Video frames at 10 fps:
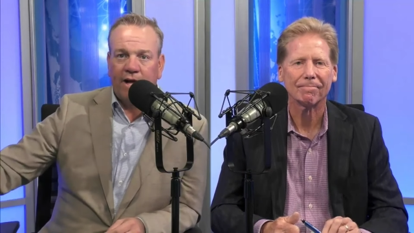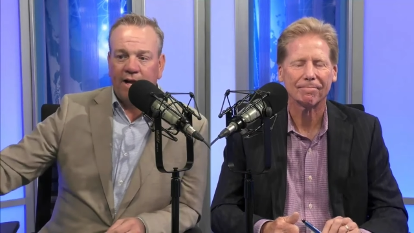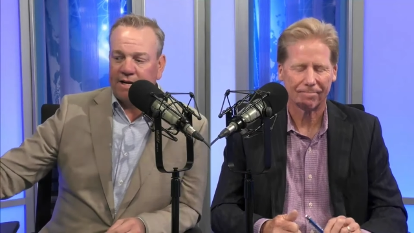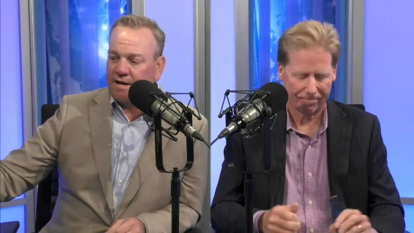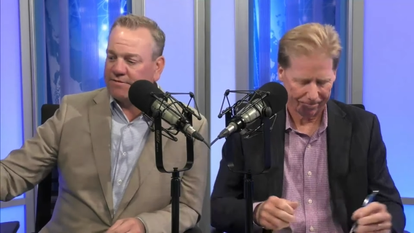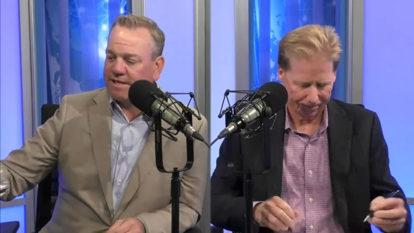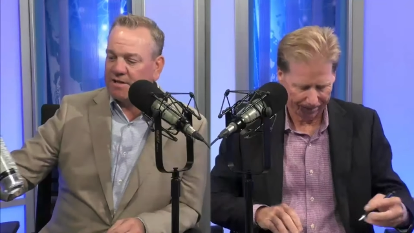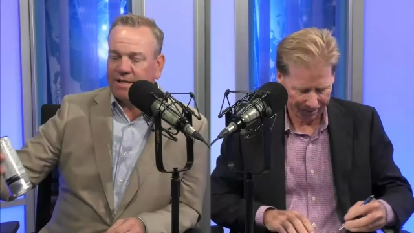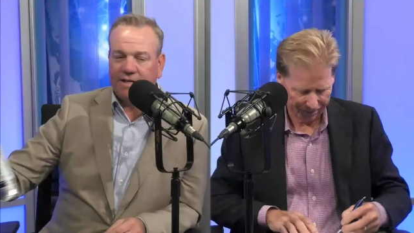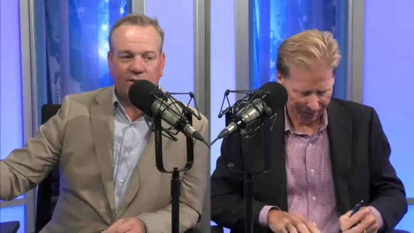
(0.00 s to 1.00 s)
Speaker 1: had enough
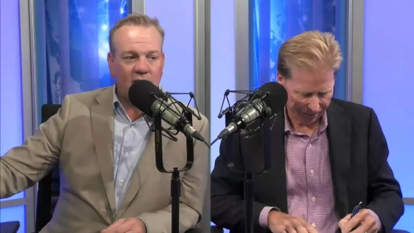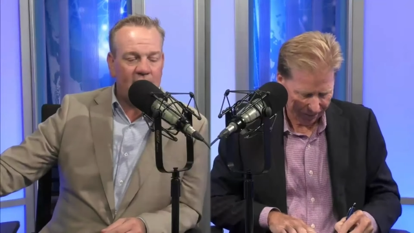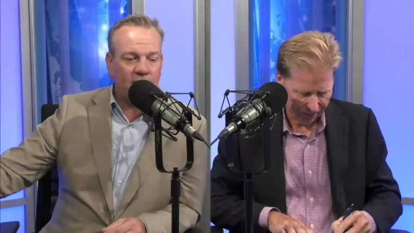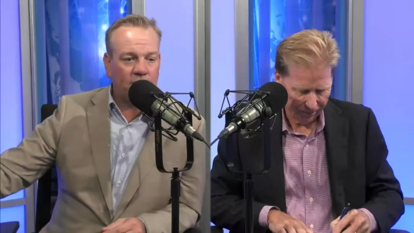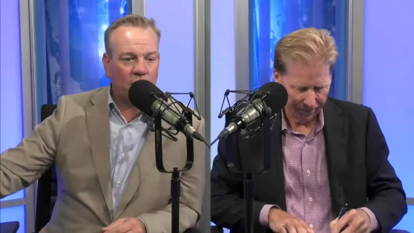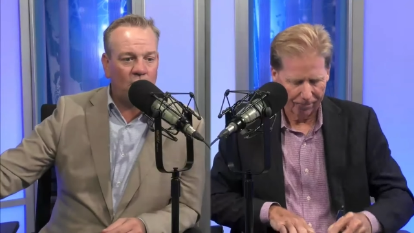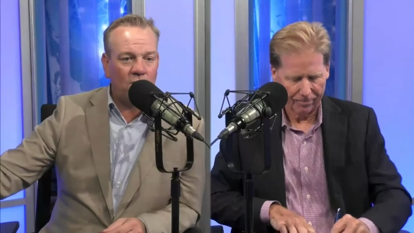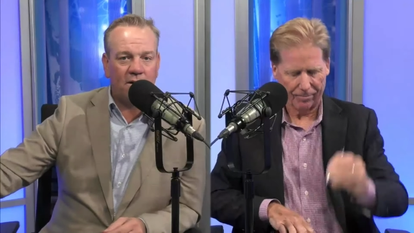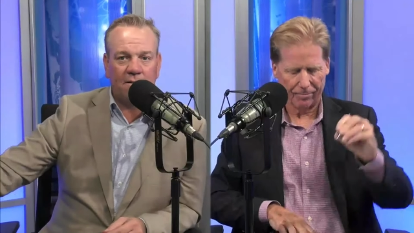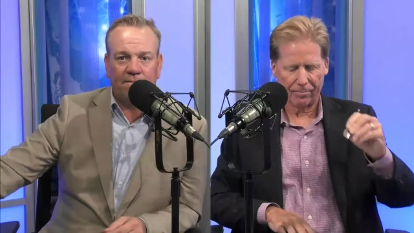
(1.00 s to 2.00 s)
Celsius. Well,
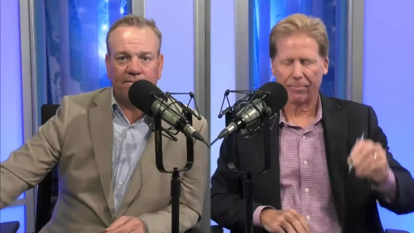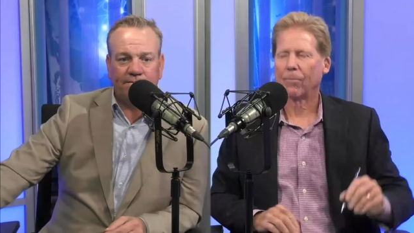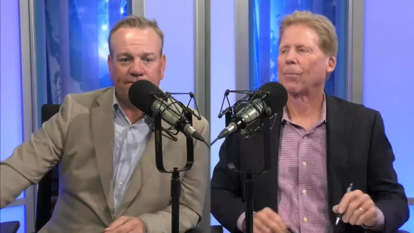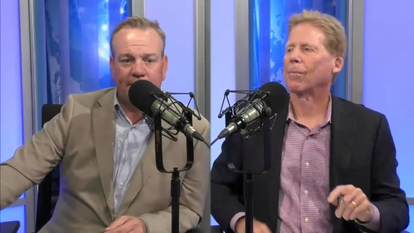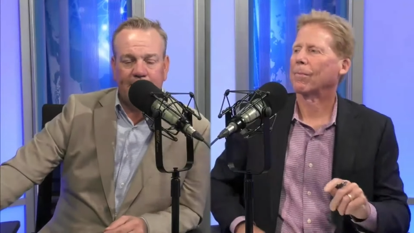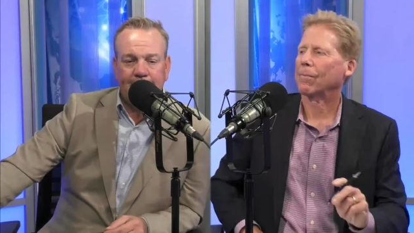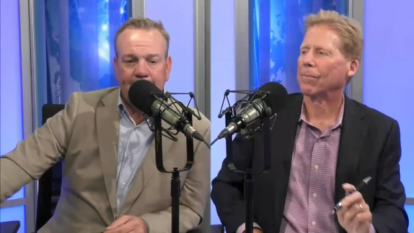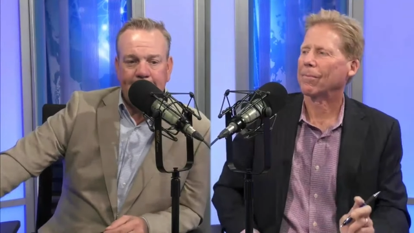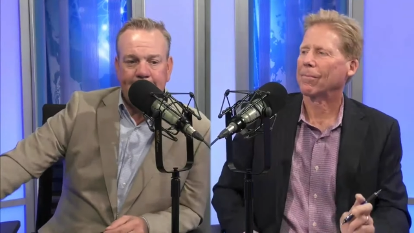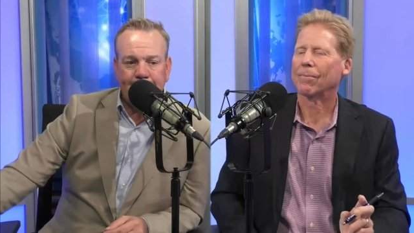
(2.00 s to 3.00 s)

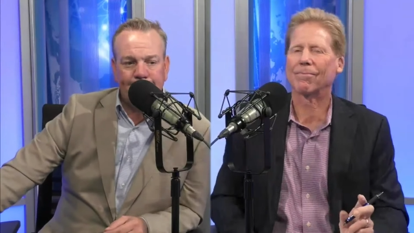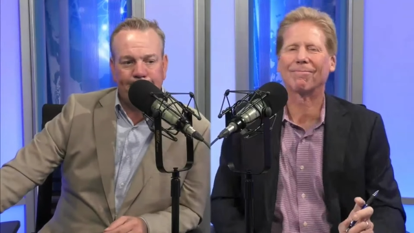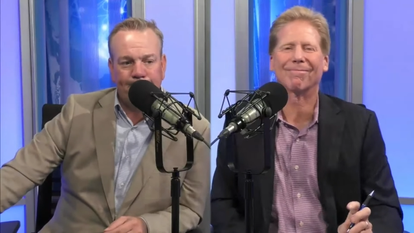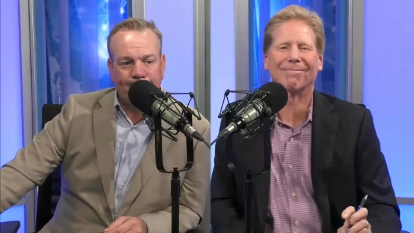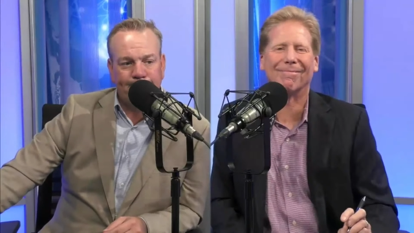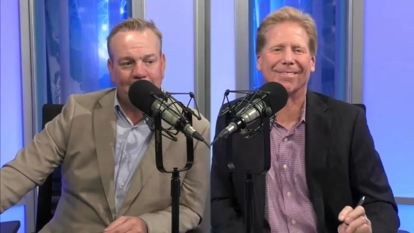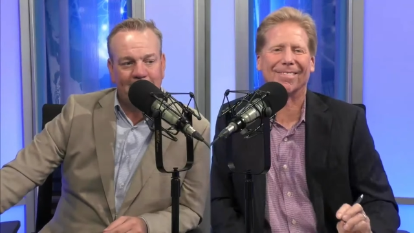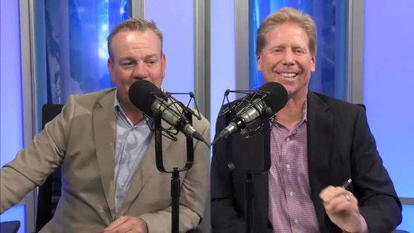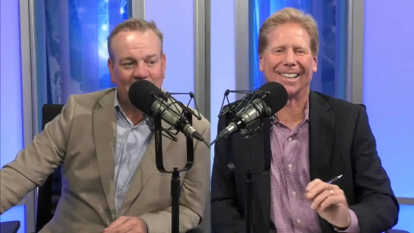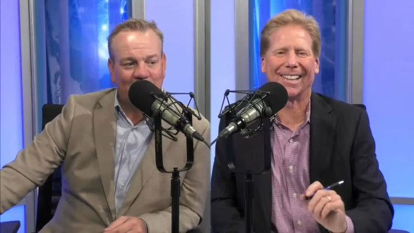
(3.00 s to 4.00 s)
um,
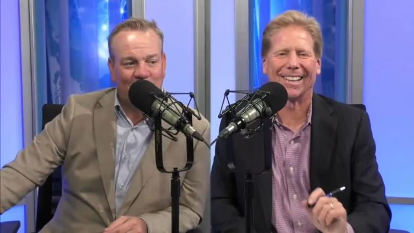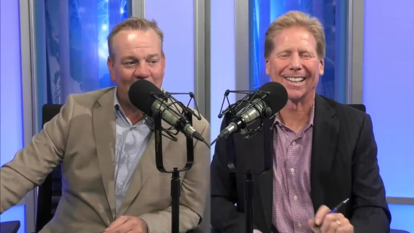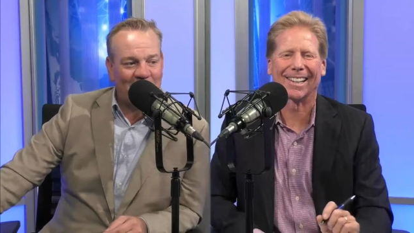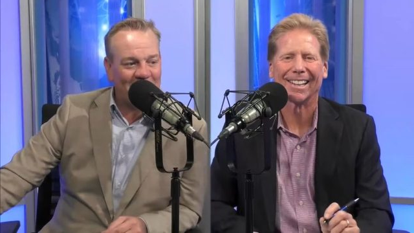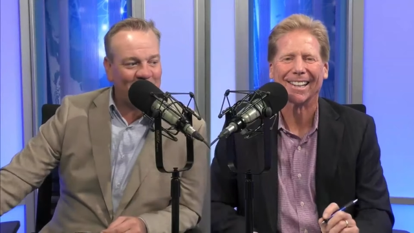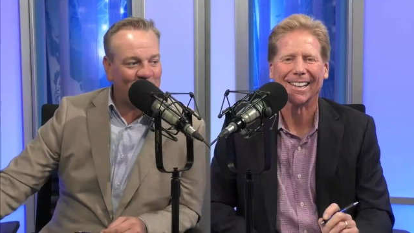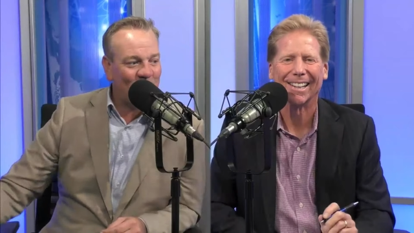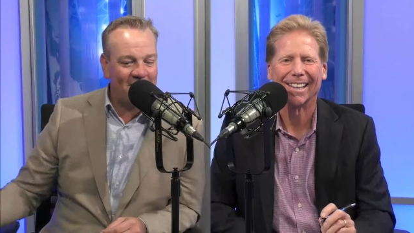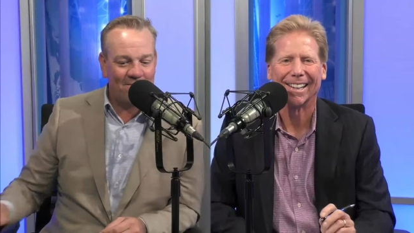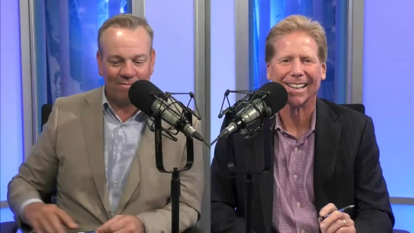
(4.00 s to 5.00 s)
it's better than the
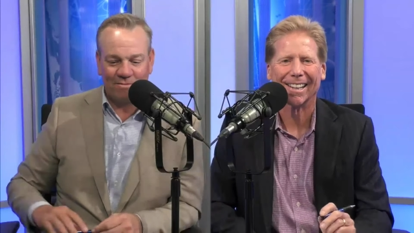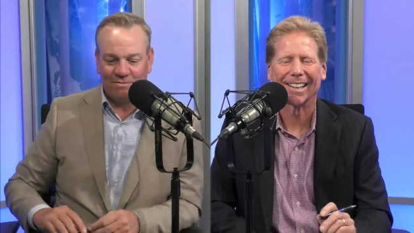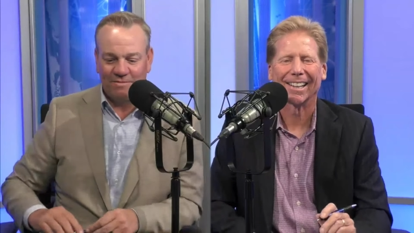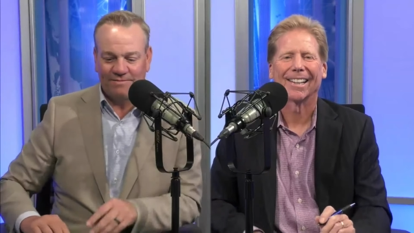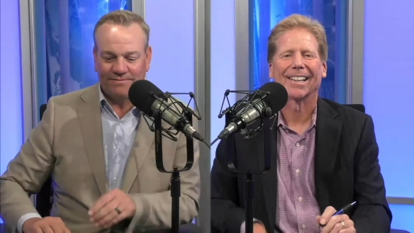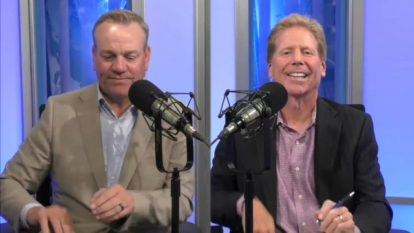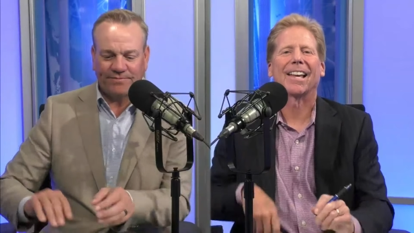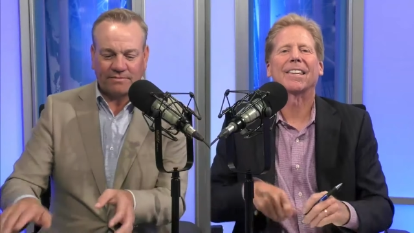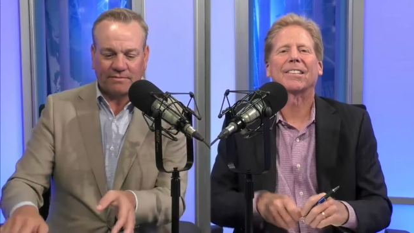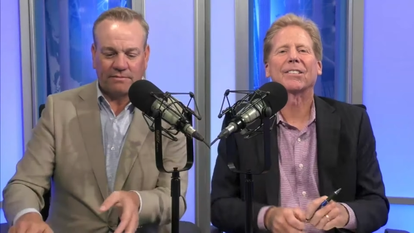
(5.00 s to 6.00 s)
sodium.
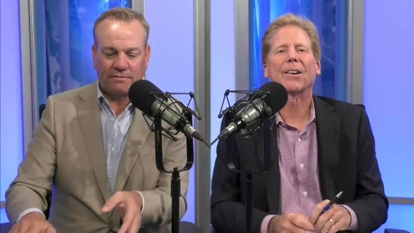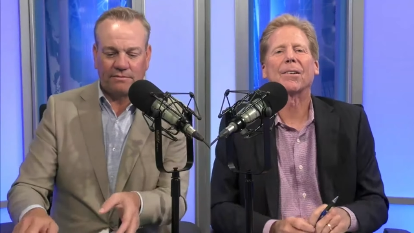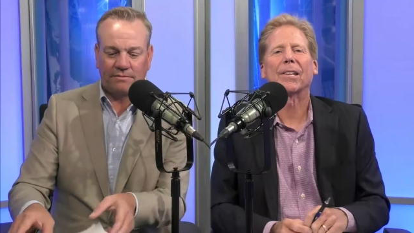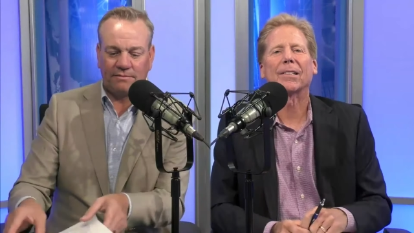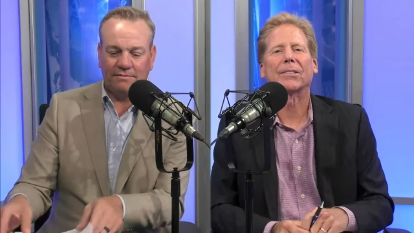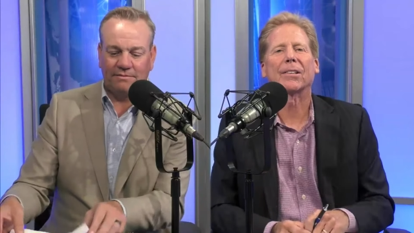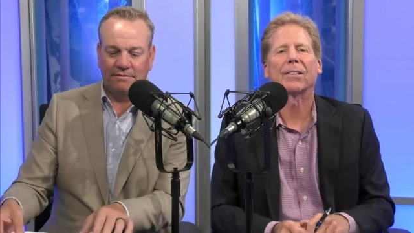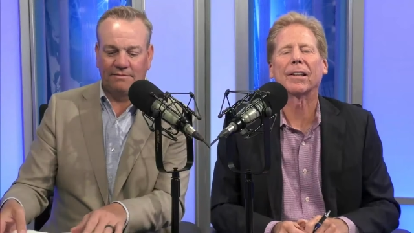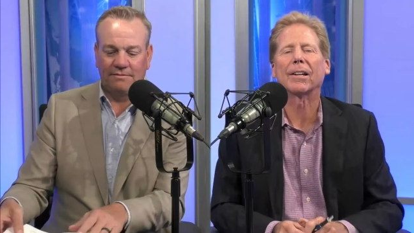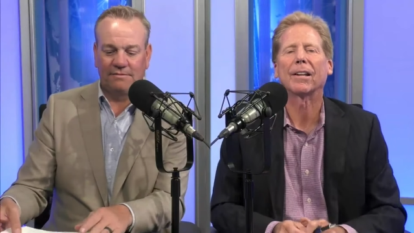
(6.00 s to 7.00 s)
Speaker 2: I think so. I think it's a
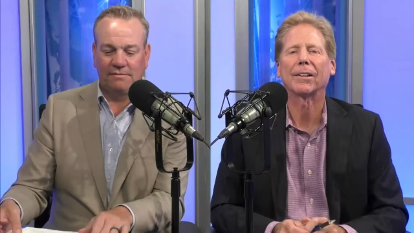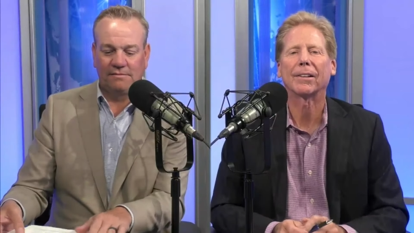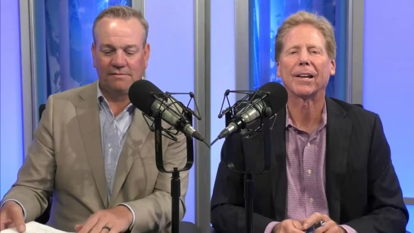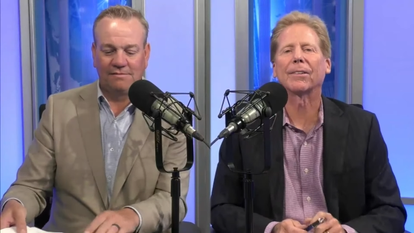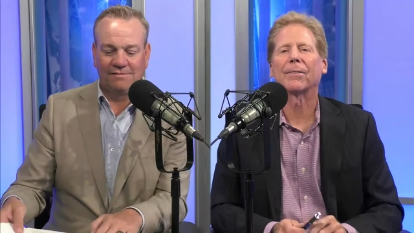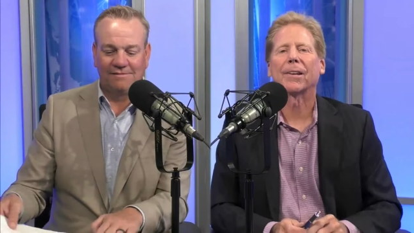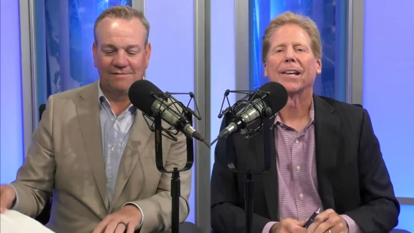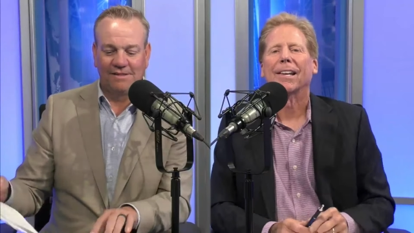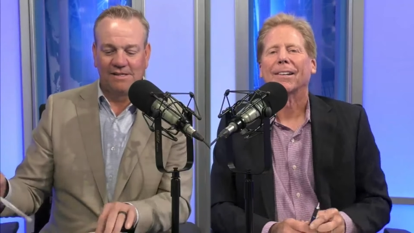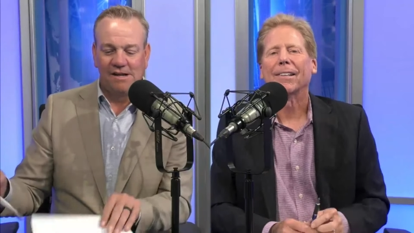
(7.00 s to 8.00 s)
little health. I don't
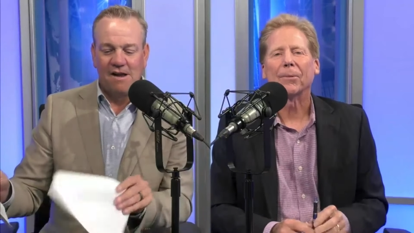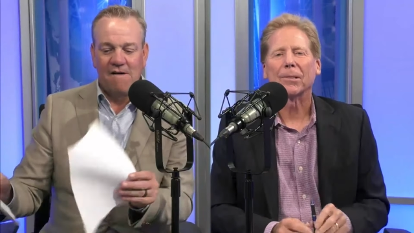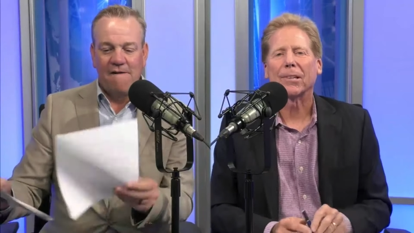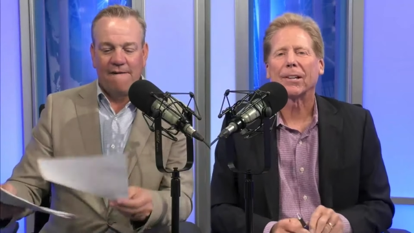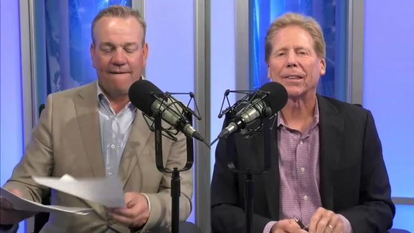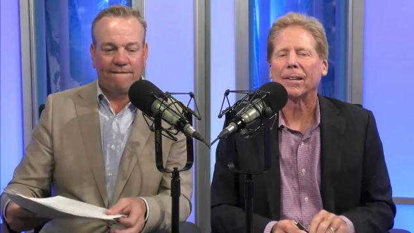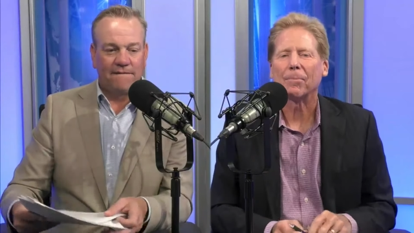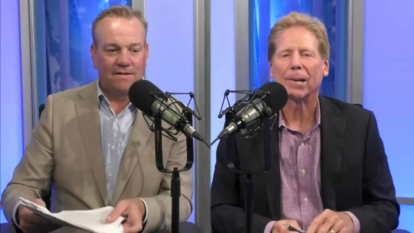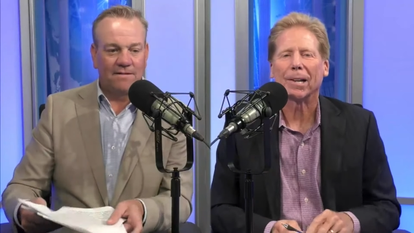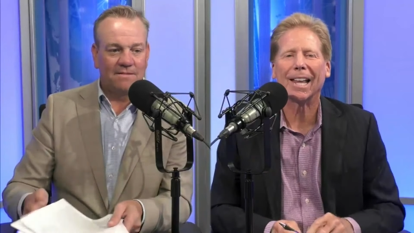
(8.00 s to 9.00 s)
know. Neither one's
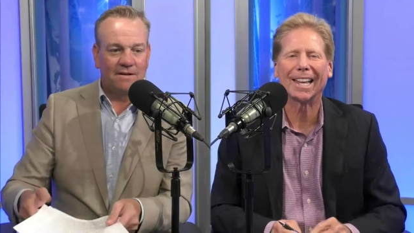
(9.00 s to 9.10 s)
healthy, but